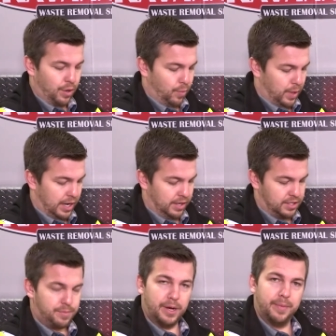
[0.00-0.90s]
while
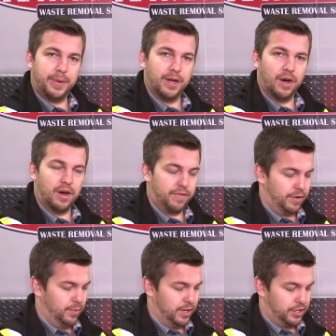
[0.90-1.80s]
it's pumping off,
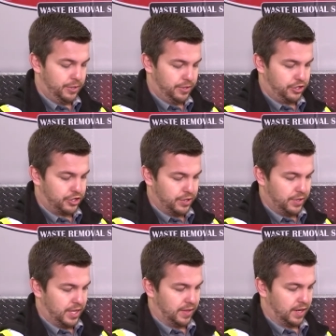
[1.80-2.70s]
you want to ensure
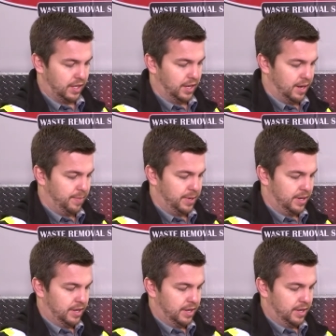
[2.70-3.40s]
that the clamp